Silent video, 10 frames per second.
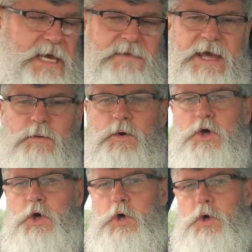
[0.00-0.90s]
They
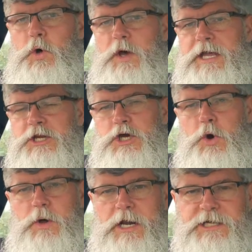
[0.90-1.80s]
will, in
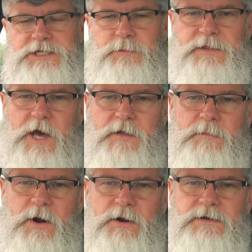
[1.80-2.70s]
coalition with other
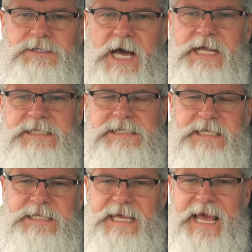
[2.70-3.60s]
partners,
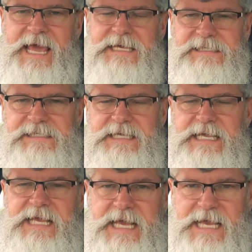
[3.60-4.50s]
unseat the
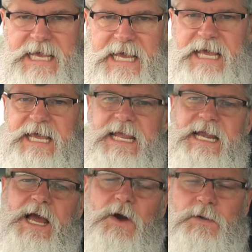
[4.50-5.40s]
ANC in
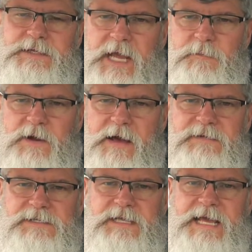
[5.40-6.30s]
Gauteng
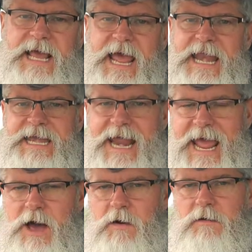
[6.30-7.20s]
province. And
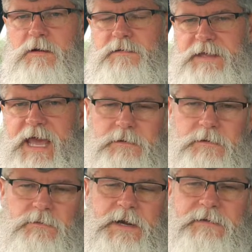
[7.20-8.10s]
now, the ANC,
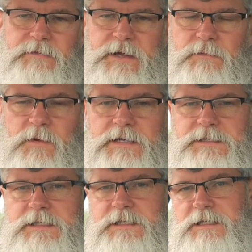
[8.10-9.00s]
or whatever he was